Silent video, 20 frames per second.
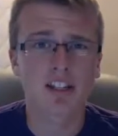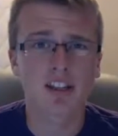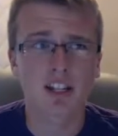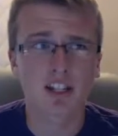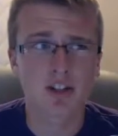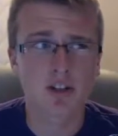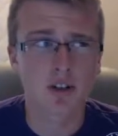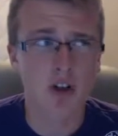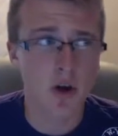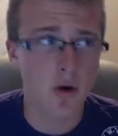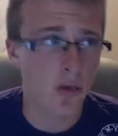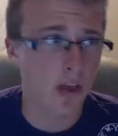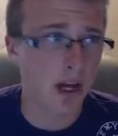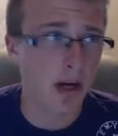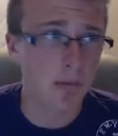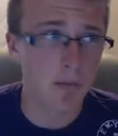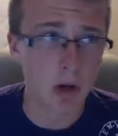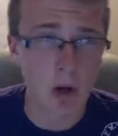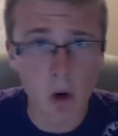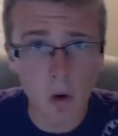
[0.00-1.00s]
to let you know that
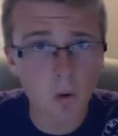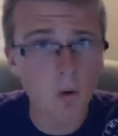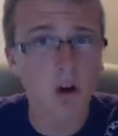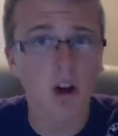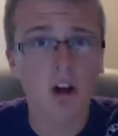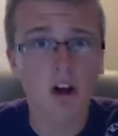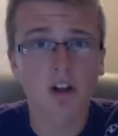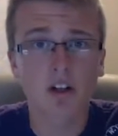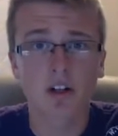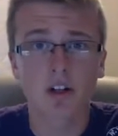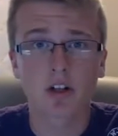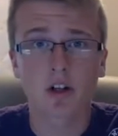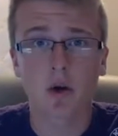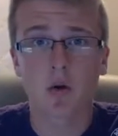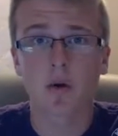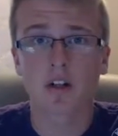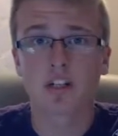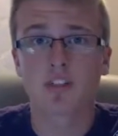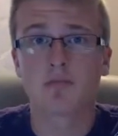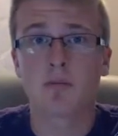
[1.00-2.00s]
I'm no longer
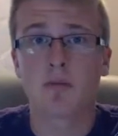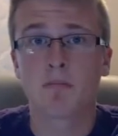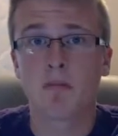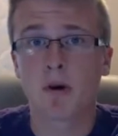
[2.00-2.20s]
going to be